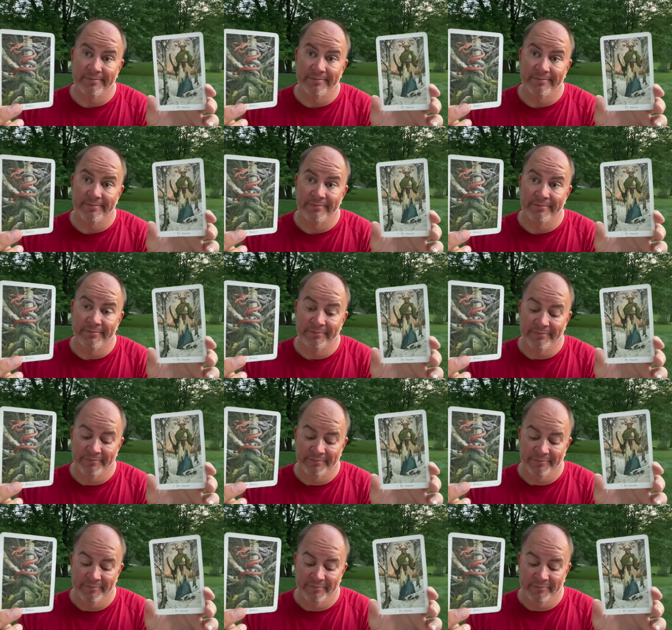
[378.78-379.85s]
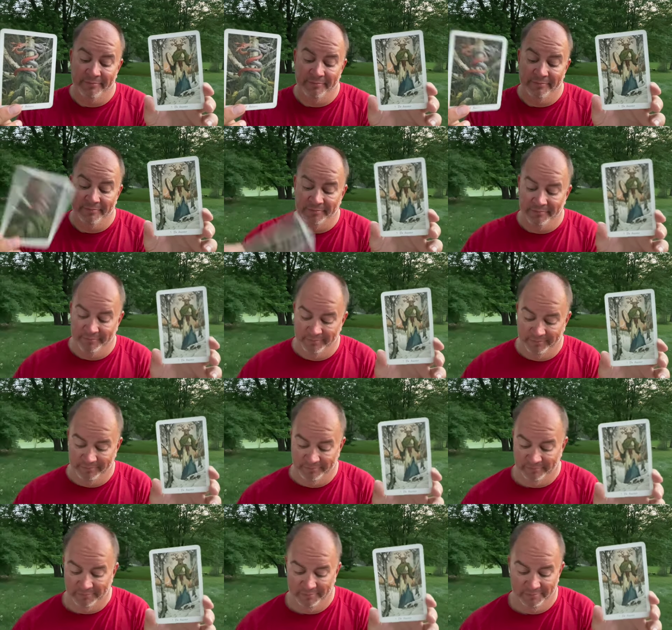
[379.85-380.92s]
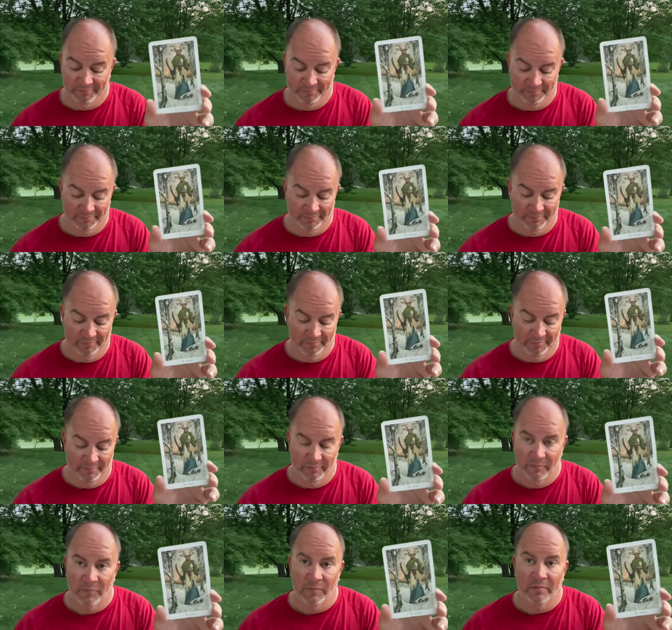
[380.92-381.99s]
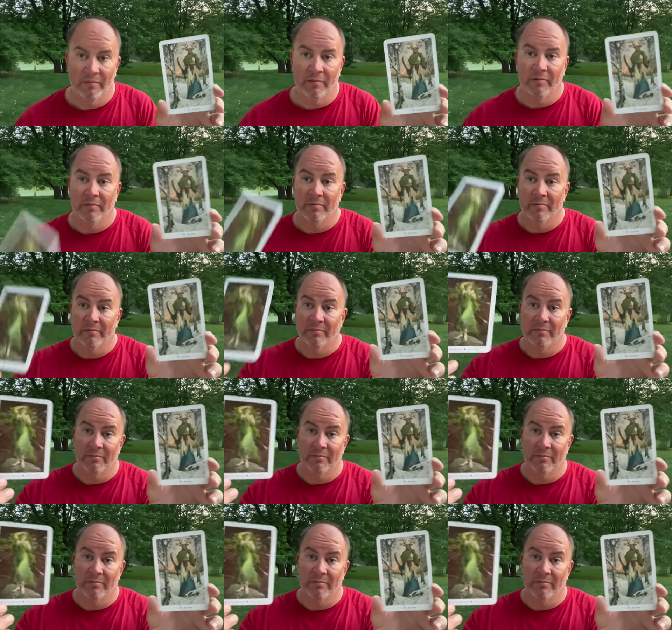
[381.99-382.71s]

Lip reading: [no speech]